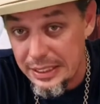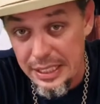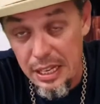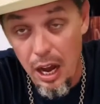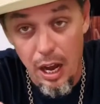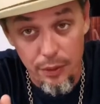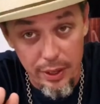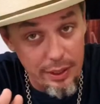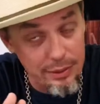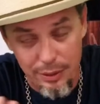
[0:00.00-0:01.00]

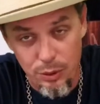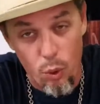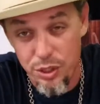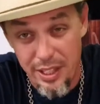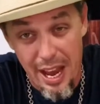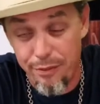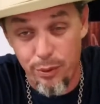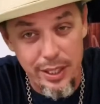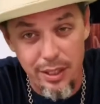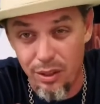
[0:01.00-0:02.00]
Of course, the
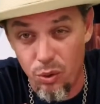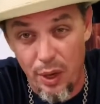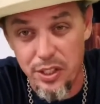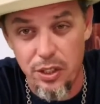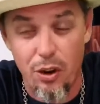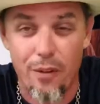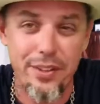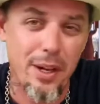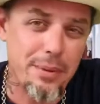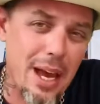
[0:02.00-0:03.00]
Afrique, great cigar. The
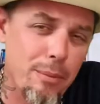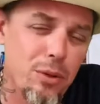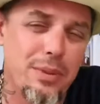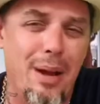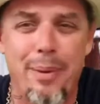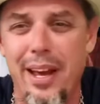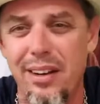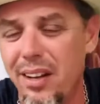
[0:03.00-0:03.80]
Nub Cameroon, not bad.